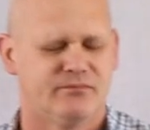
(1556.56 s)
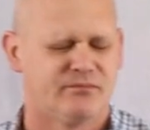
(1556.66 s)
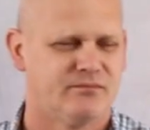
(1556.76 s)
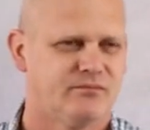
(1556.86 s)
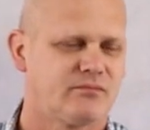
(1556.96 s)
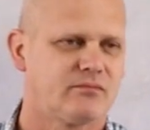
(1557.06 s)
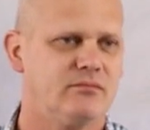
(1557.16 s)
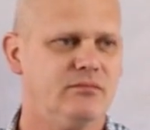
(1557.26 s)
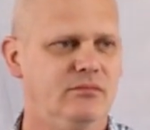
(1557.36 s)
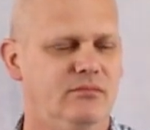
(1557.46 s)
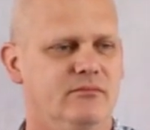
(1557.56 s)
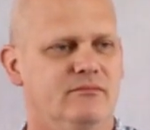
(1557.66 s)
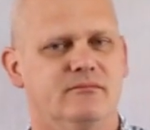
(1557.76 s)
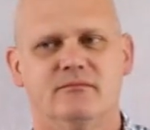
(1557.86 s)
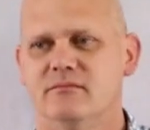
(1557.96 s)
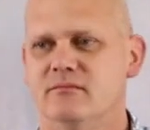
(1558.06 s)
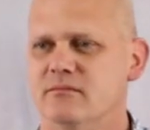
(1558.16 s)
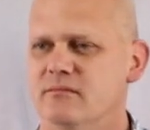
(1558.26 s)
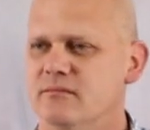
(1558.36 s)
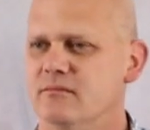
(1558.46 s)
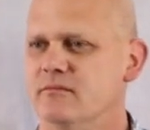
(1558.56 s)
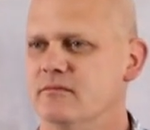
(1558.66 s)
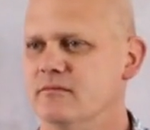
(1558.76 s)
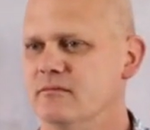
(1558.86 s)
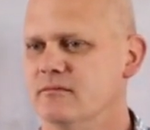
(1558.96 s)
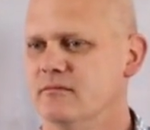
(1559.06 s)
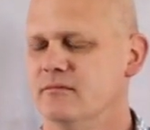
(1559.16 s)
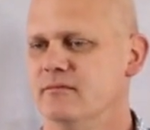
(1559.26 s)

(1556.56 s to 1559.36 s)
(no one is talking)